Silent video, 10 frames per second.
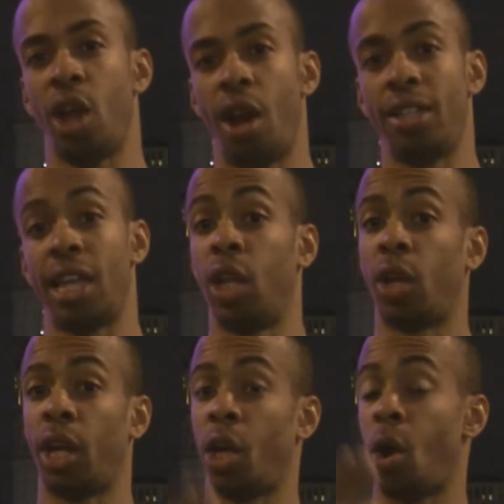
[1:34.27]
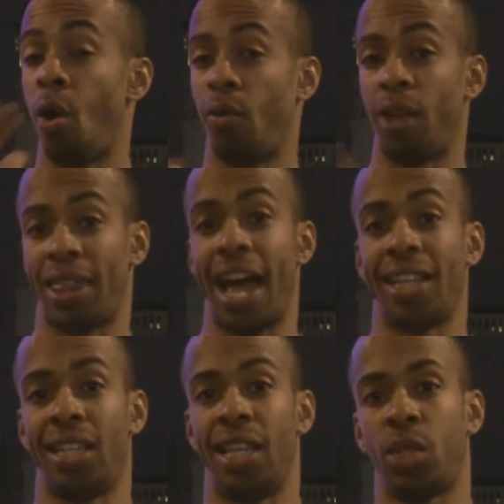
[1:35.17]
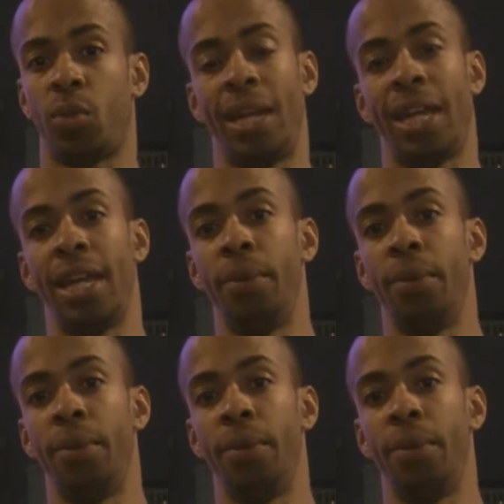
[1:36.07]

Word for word: yards and looking to go over a 1,000 this week.